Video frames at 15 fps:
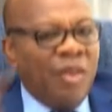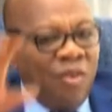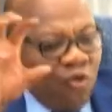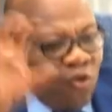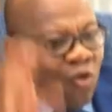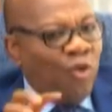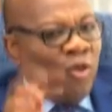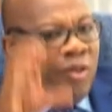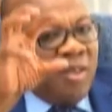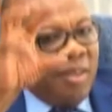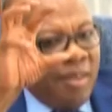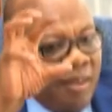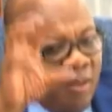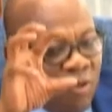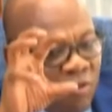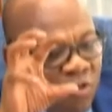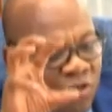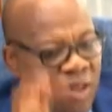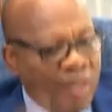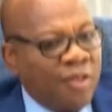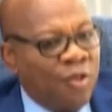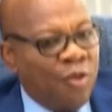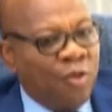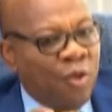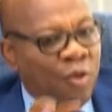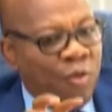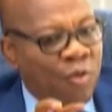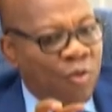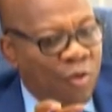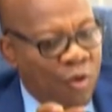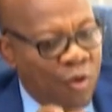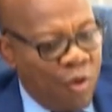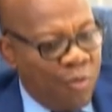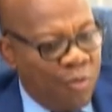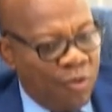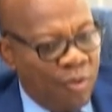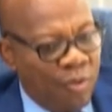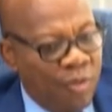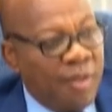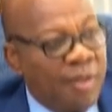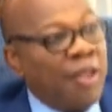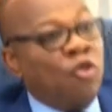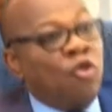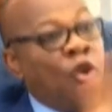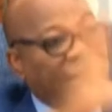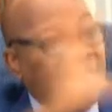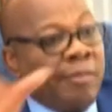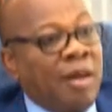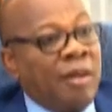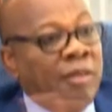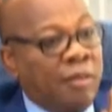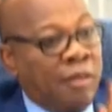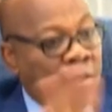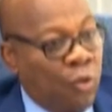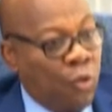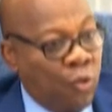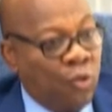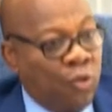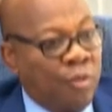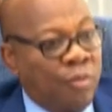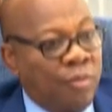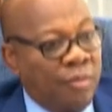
So the strategy on corruption, the noise about it is good